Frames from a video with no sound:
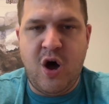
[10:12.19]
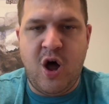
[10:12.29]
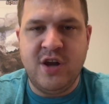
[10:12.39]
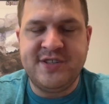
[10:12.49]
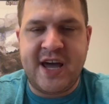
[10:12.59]

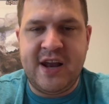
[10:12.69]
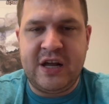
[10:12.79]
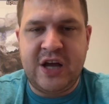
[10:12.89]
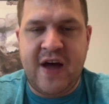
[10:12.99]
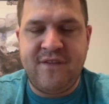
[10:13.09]
All decided on
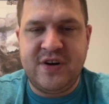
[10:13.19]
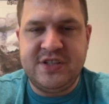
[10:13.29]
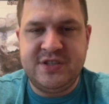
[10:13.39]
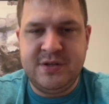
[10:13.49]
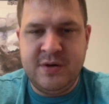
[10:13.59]
the
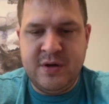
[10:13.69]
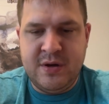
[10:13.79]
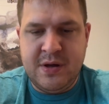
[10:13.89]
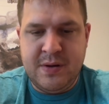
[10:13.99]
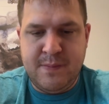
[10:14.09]
conference
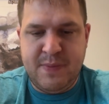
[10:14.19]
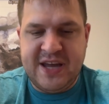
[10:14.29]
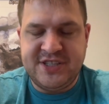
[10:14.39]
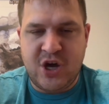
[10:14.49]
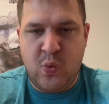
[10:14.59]

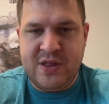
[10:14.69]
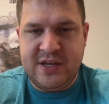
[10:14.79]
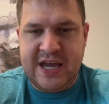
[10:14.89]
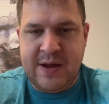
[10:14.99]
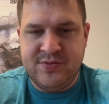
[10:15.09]
based on when the
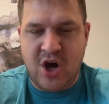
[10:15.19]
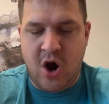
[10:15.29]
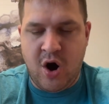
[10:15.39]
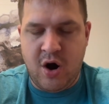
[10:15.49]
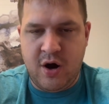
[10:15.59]
games
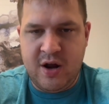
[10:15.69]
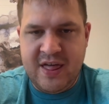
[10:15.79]
are.